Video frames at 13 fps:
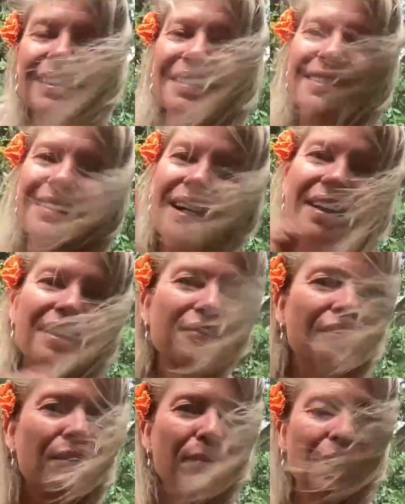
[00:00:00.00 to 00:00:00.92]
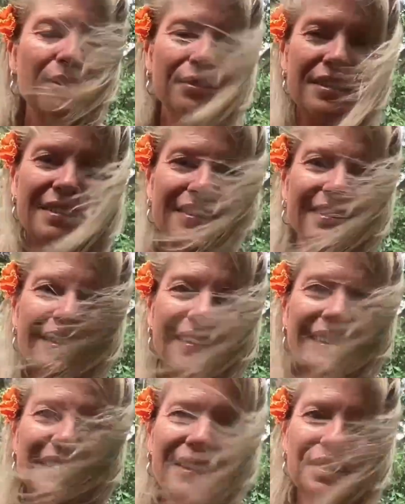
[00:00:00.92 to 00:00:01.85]
the side of the mountain
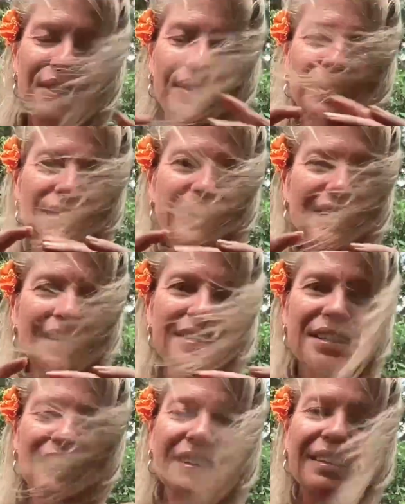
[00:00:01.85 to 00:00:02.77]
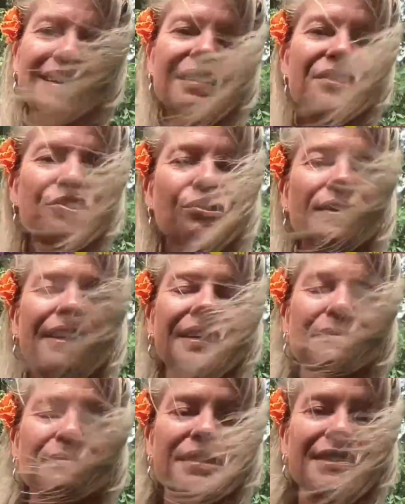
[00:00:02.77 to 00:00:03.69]
and turn into little
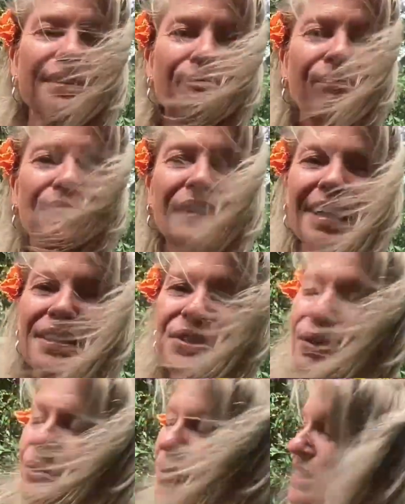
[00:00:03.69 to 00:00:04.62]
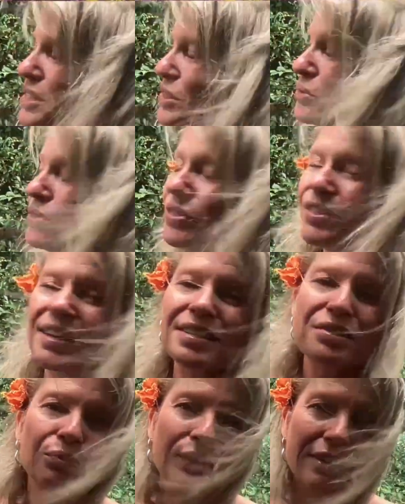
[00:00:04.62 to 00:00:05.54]
streams and turn into
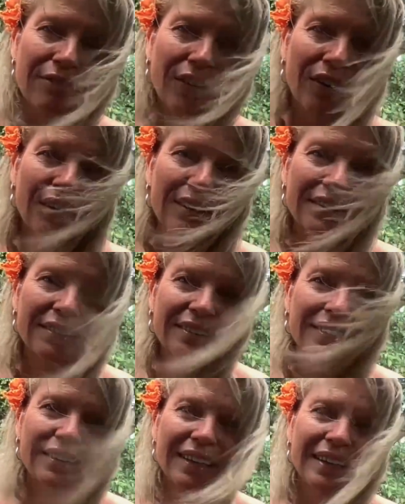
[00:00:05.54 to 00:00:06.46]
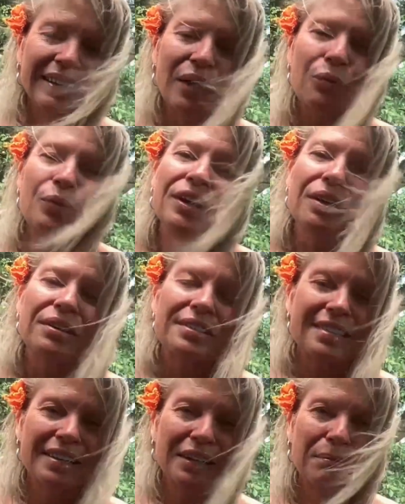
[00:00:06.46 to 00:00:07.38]
this river that we are
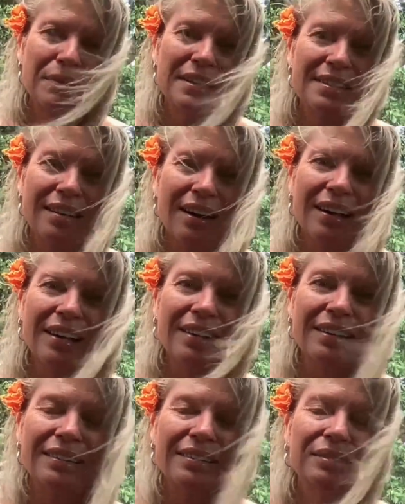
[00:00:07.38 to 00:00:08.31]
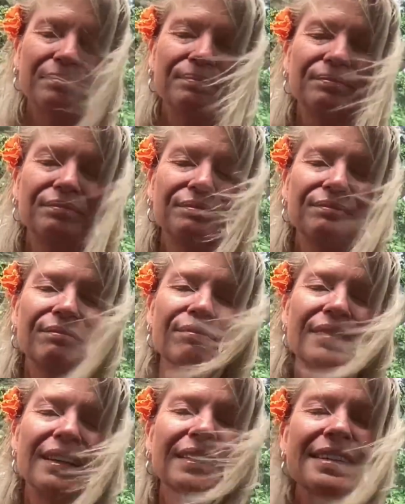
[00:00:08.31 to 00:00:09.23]
sitting beside.
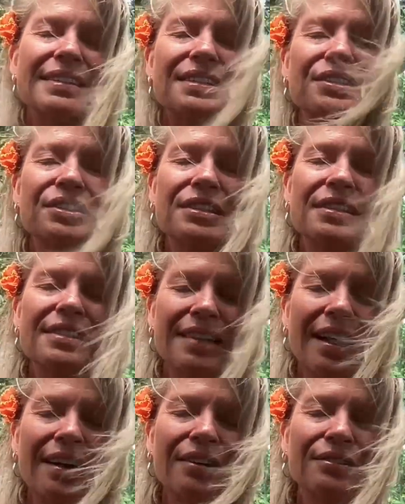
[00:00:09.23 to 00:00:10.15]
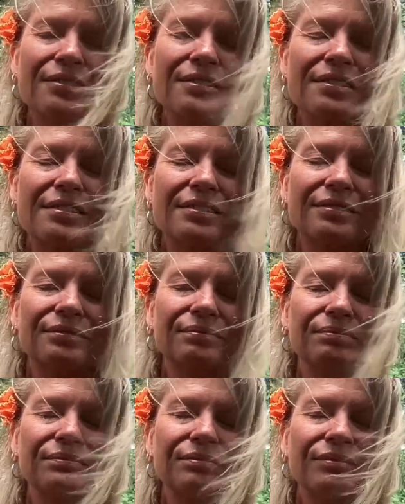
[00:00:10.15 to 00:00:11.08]
Listen to the sounds
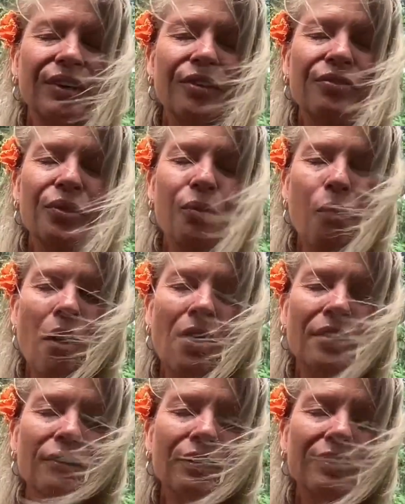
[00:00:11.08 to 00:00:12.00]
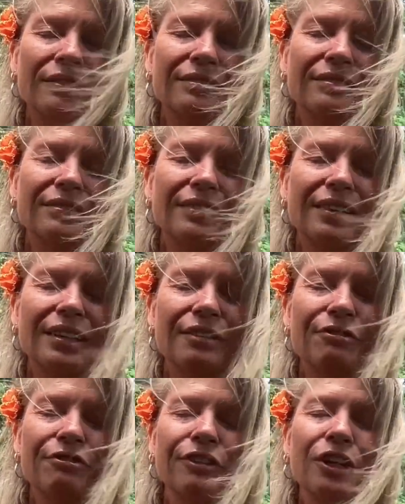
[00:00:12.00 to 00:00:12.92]
of the water
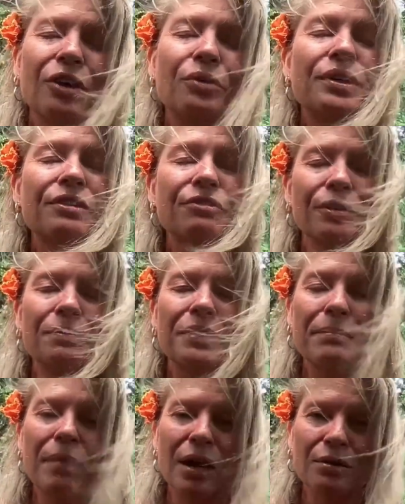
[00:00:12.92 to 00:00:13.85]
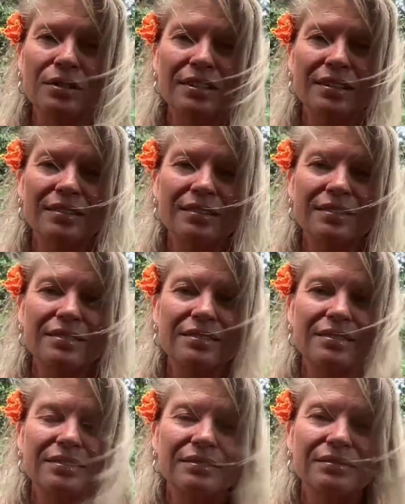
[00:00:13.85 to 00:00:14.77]
flowing from the mountains